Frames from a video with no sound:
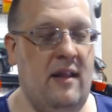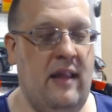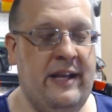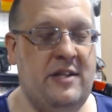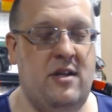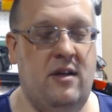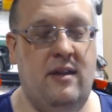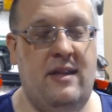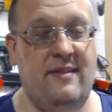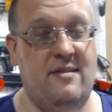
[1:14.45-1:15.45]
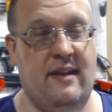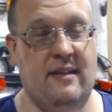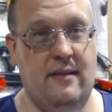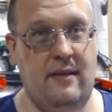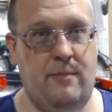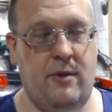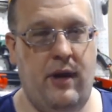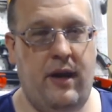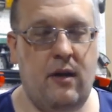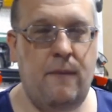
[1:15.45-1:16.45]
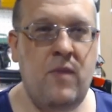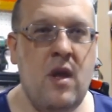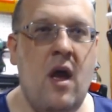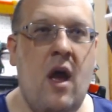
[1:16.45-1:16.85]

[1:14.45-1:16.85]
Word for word: unlike certain things like the Liberator,